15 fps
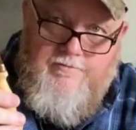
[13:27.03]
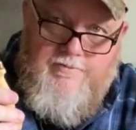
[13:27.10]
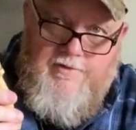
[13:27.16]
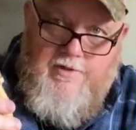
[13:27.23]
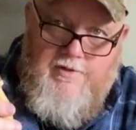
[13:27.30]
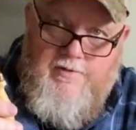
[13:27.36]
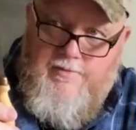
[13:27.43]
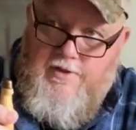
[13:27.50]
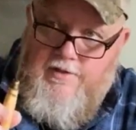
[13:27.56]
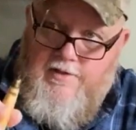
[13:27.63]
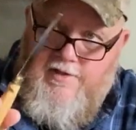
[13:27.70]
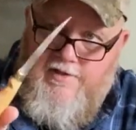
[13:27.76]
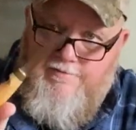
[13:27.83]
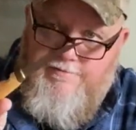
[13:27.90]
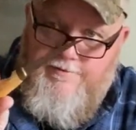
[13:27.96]
done in my
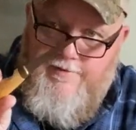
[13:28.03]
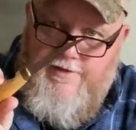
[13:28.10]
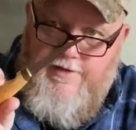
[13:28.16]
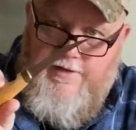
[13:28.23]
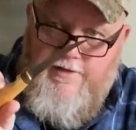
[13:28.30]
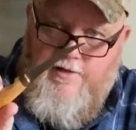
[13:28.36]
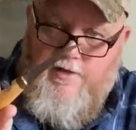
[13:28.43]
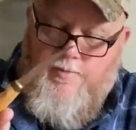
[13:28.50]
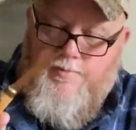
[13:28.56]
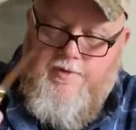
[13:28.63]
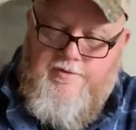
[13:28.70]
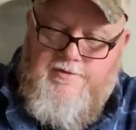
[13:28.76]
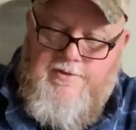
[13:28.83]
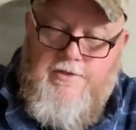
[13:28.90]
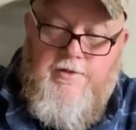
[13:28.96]
life up
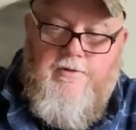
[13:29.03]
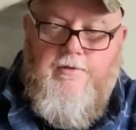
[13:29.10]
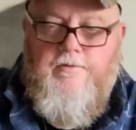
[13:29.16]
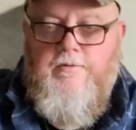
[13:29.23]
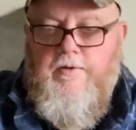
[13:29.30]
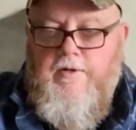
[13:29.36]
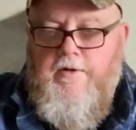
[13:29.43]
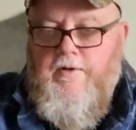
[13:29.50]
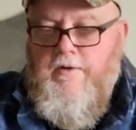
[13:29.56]
until